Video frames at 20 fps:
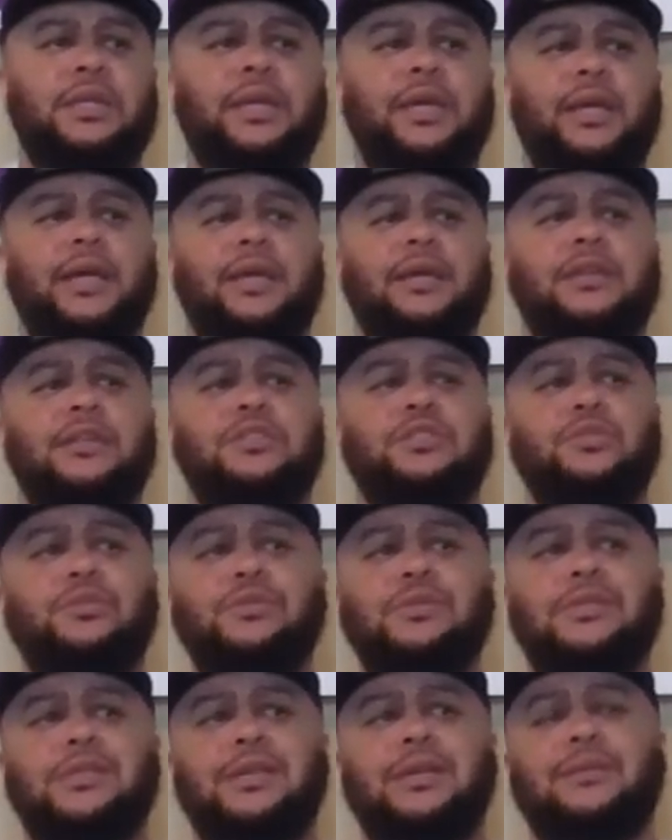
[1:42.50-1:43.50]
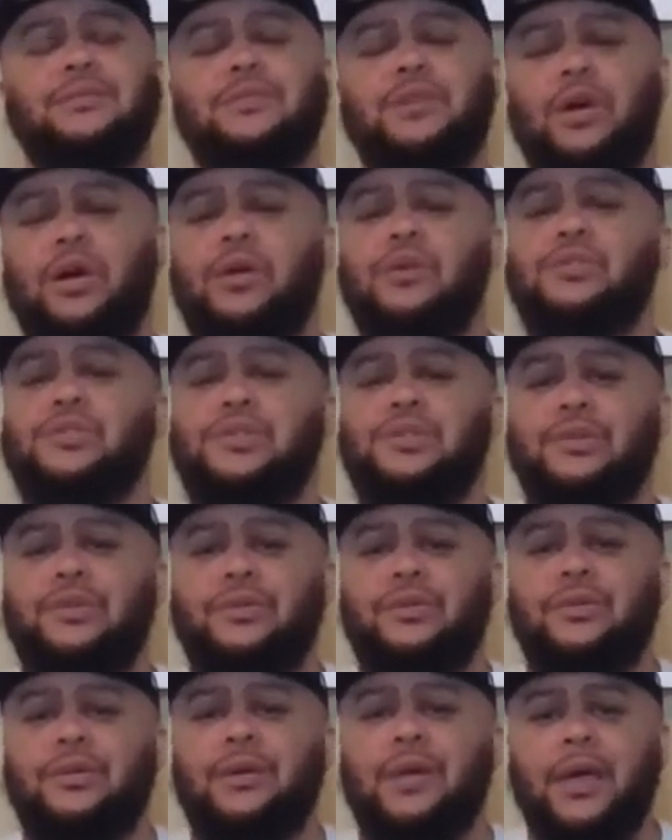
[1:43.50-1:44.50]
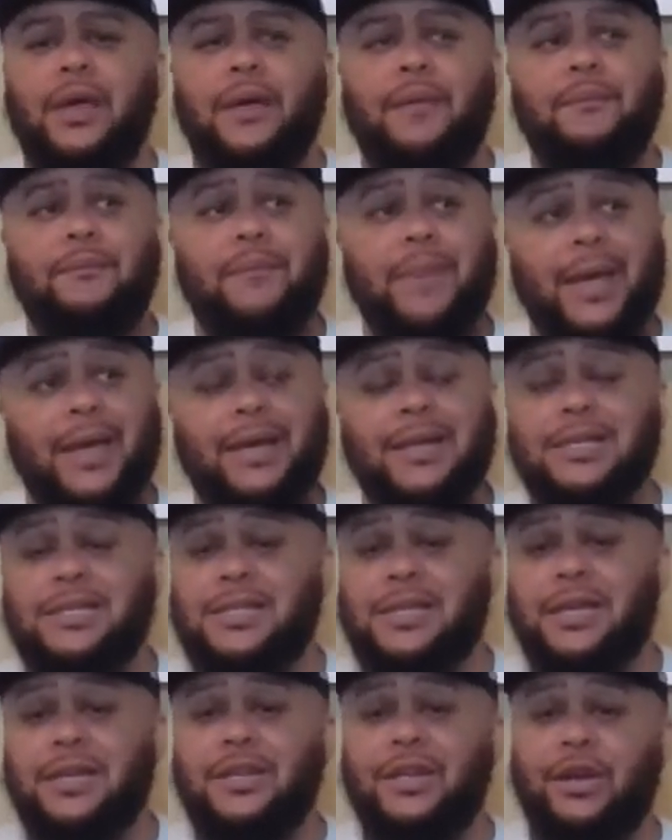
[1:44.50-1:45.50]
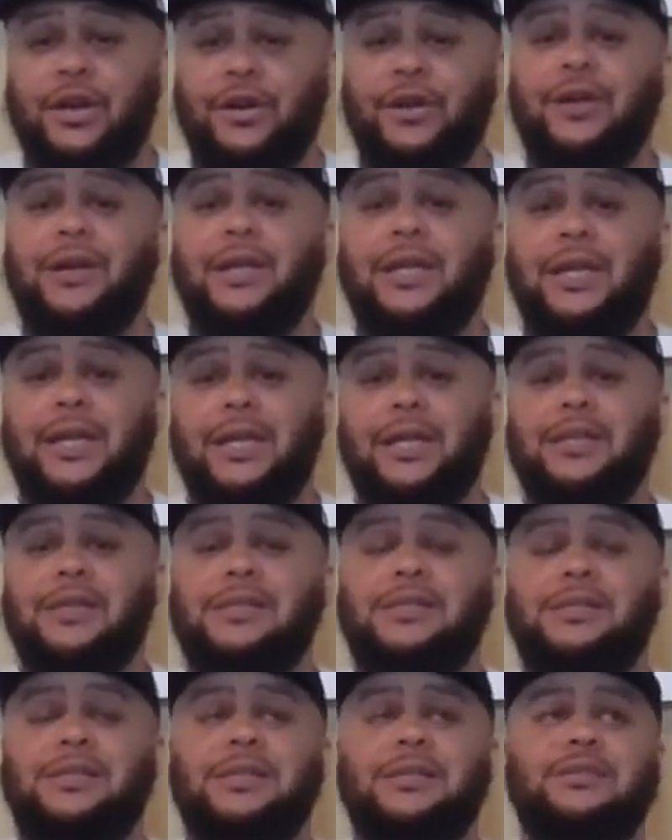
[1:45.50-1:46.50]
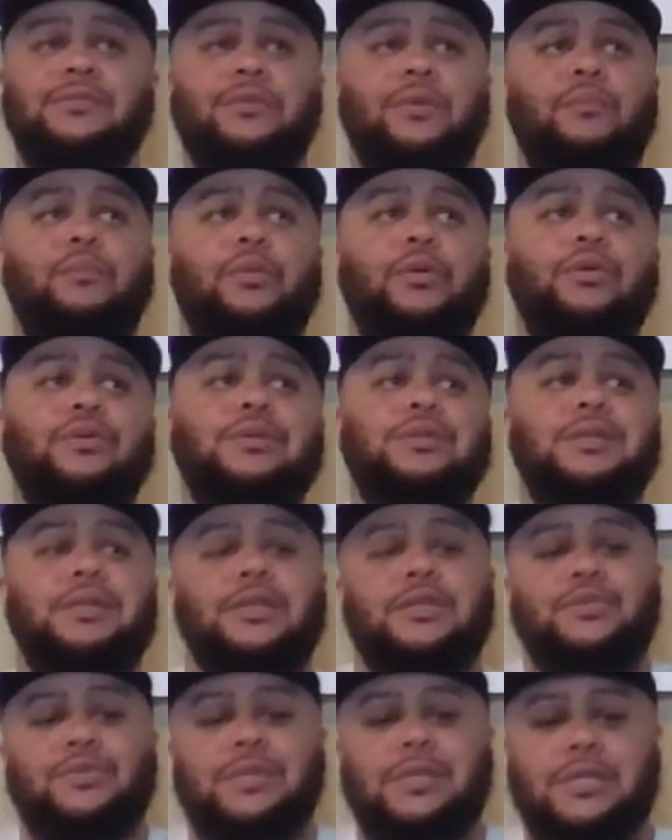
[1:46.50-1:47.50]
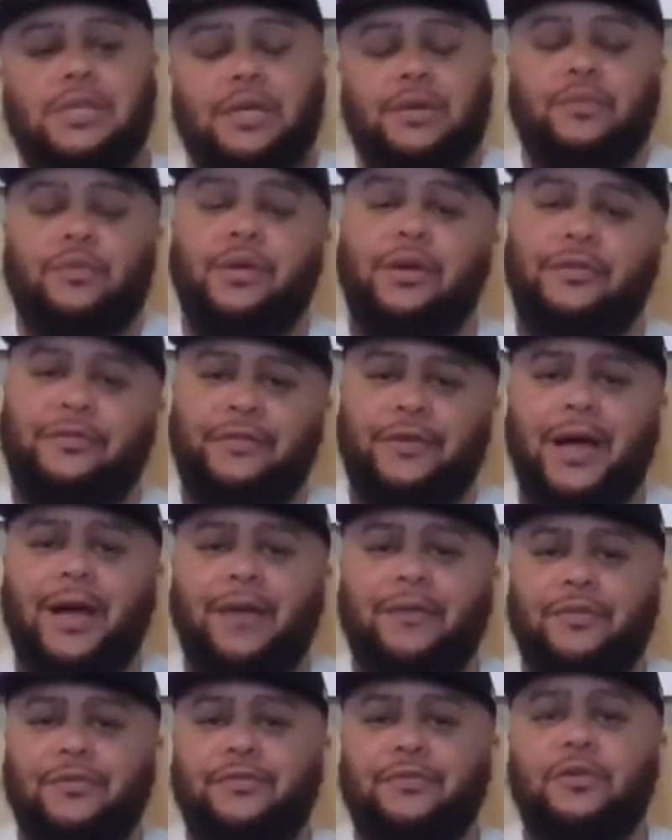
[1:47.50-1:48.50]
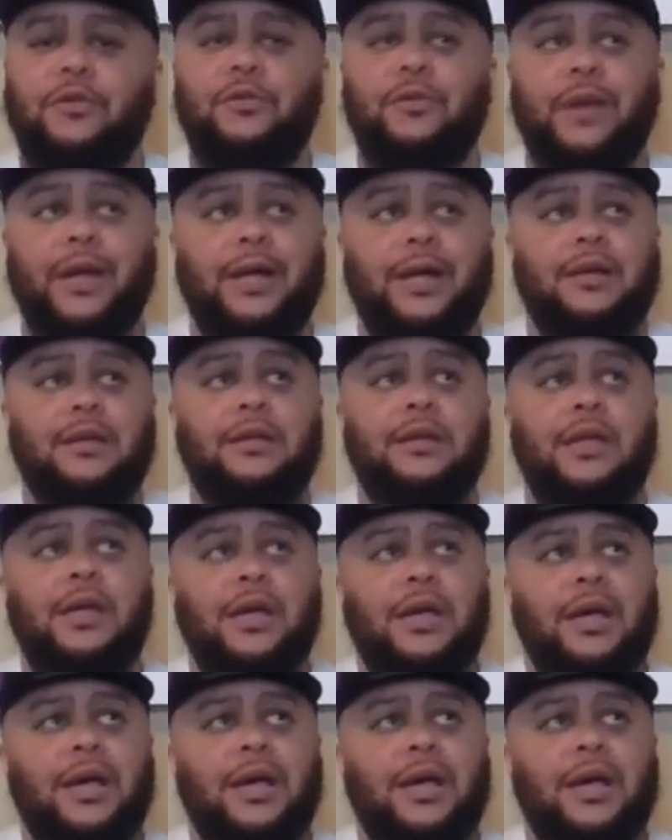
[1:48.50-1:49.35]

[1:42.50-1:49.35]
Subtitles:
And the two teams also met each other early in the season when both teams were sitting with a 5-4 record.